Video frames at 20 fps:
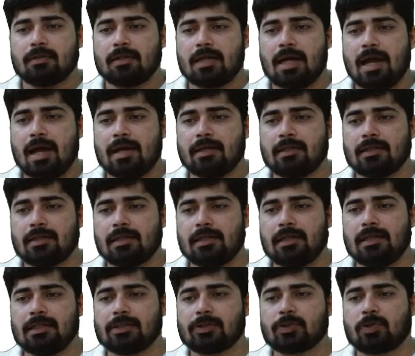and
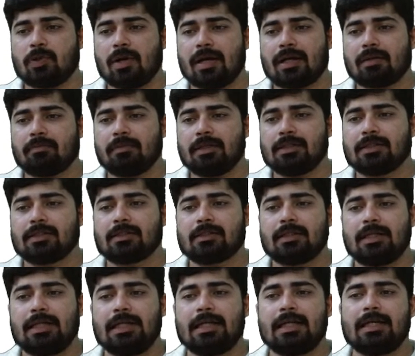E square
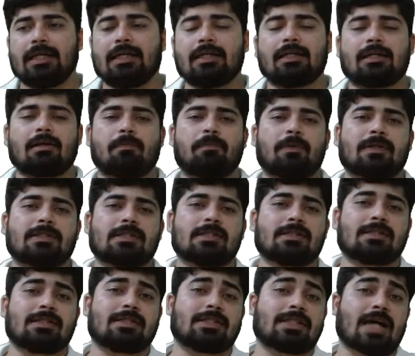means E
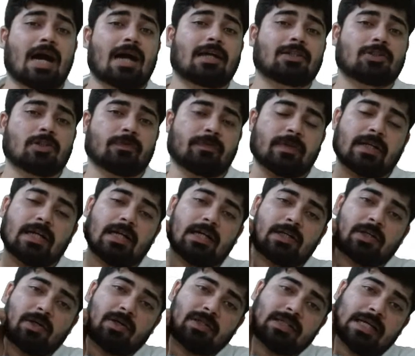represents the charge of an
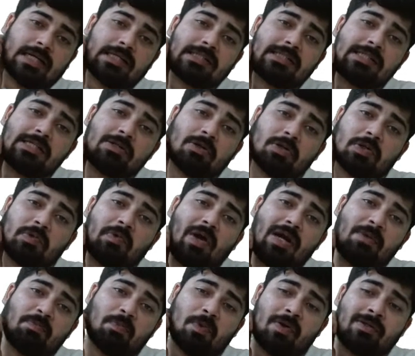electron, that is equal to
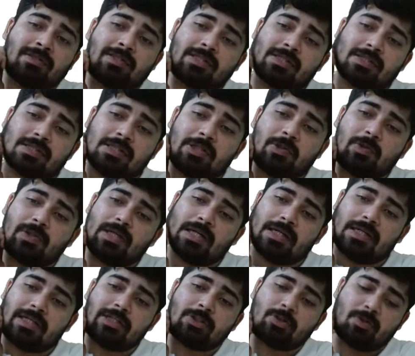1.6 into
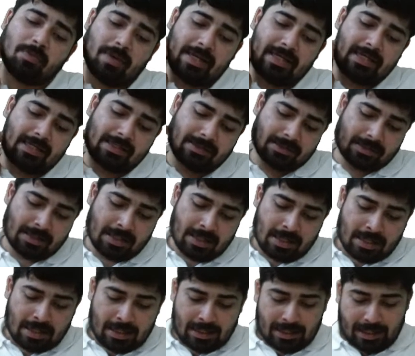10 raised to minus
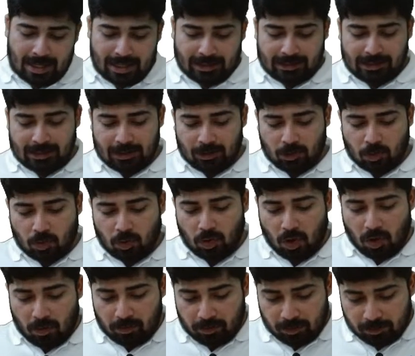19
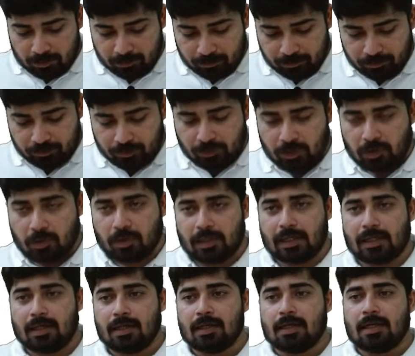coulomb.
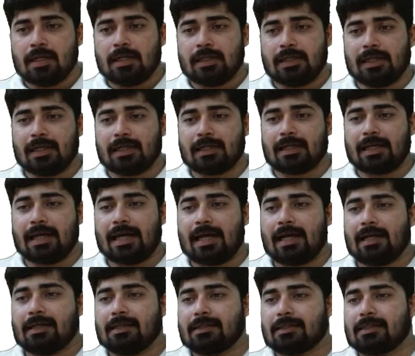Okay, here
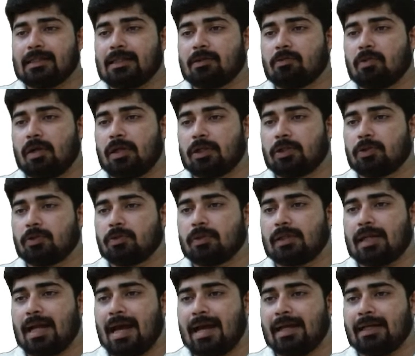K is equal to
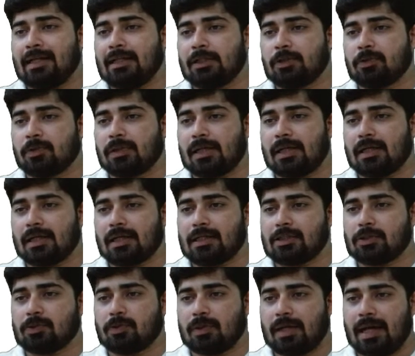9 into 10
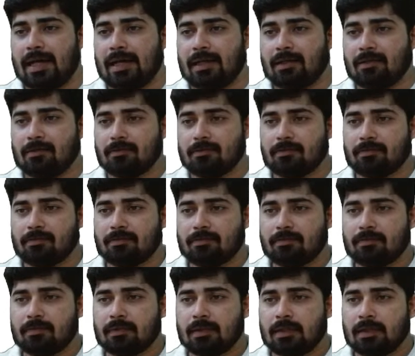raised to 9.
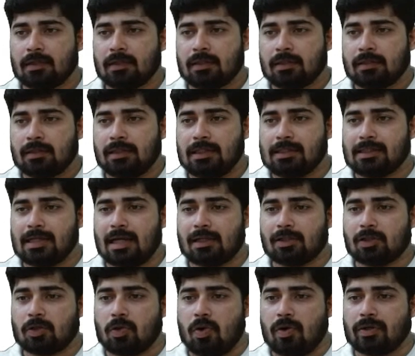These are
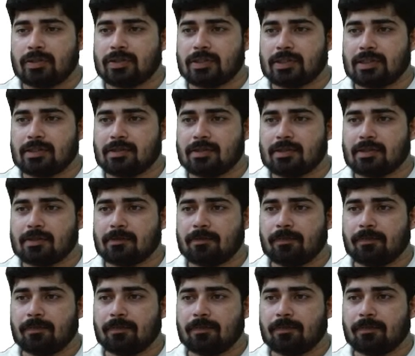the constants.